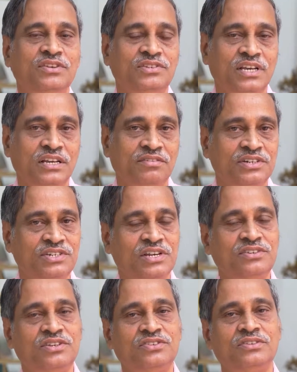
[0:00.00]
significant
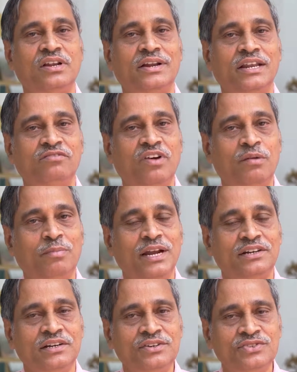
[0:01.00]
changes in the rainfall
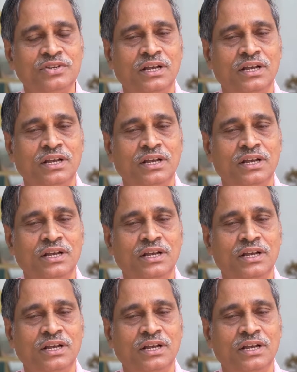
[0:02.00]
patterns?